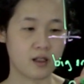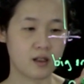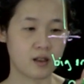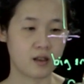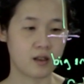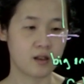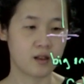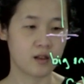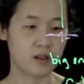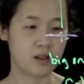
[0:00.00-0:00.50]

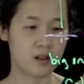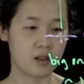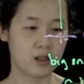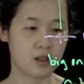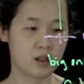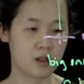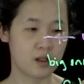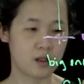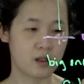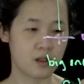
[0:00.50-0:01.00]

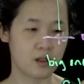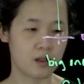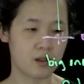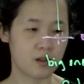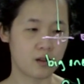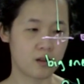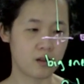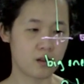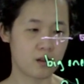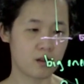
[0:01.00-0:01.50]

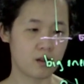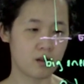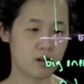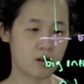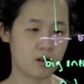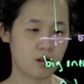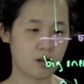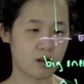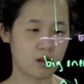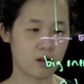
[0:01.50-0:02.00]

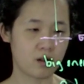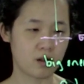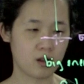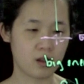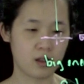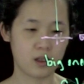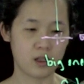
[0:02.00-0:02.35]
Nobody speaks.